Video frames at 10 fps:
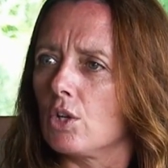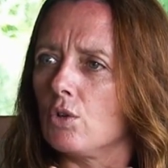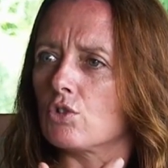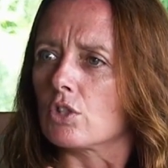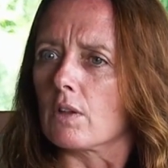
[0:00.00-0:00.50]

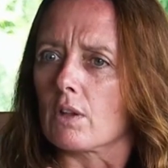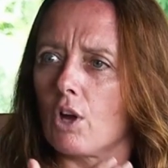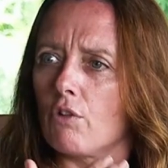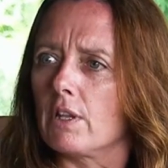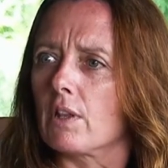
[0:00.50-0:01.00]
you just
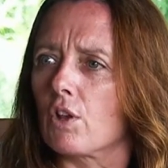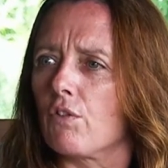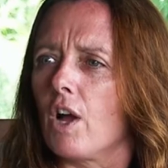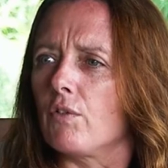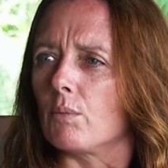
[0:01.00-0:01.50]
are in
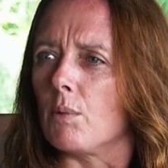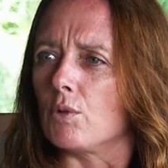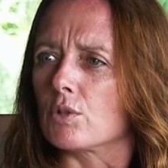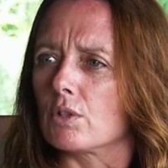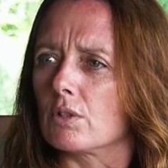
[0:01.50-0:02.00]
survival
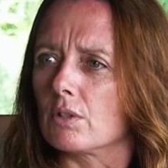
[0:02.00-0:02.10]
mode.